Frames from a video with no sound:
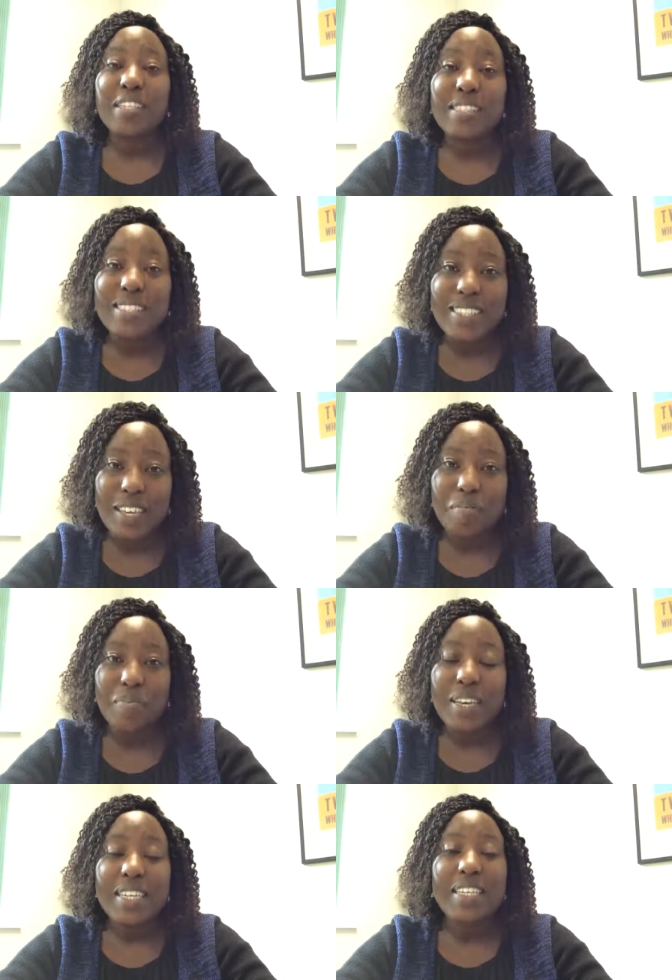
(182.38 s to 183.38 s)

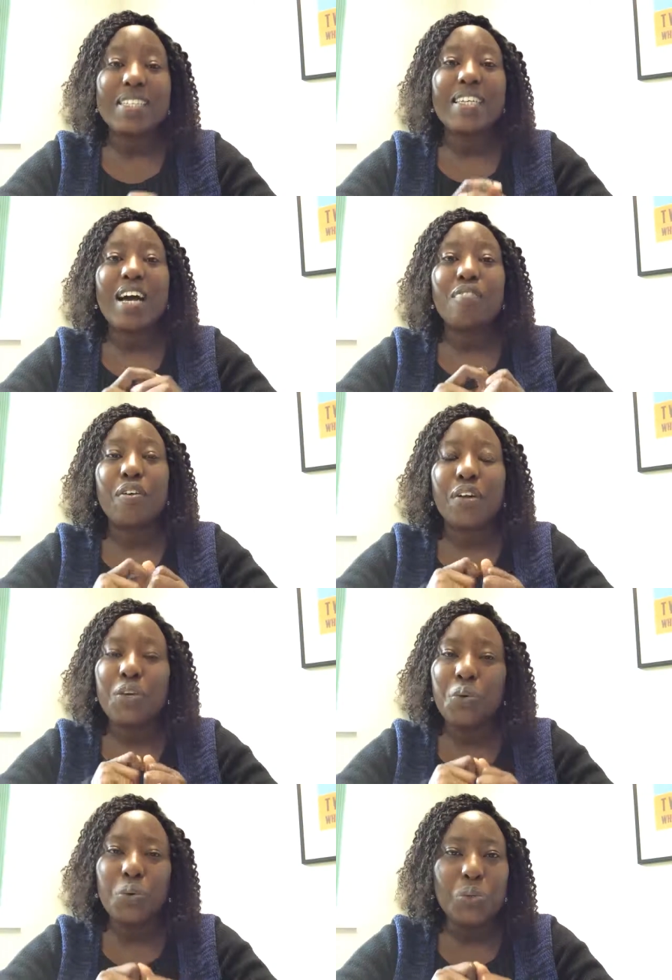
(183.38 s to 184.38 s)
esteem,
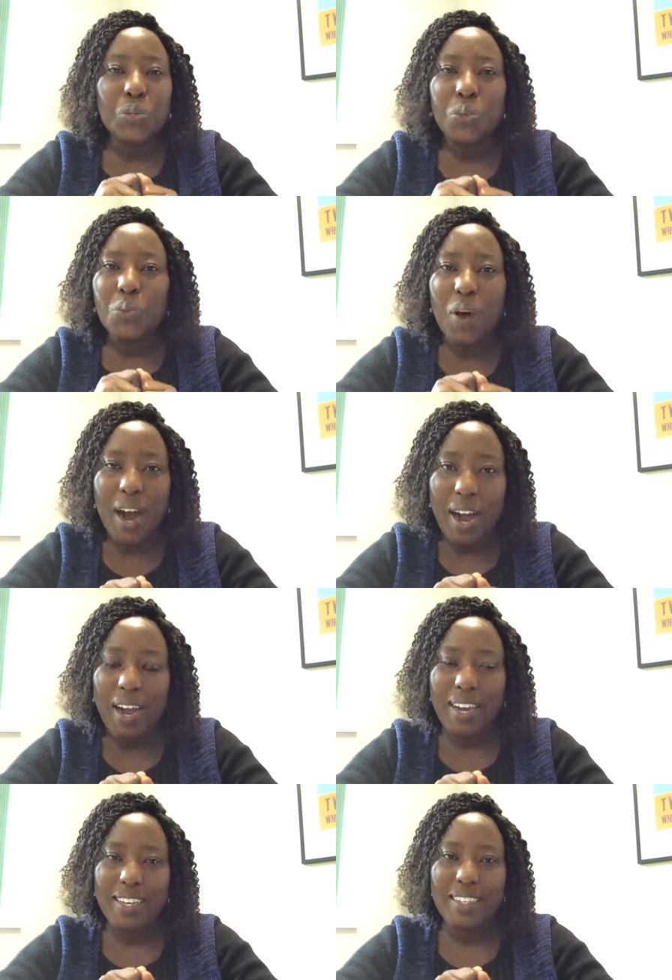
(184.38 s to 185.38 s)
discovering who you are,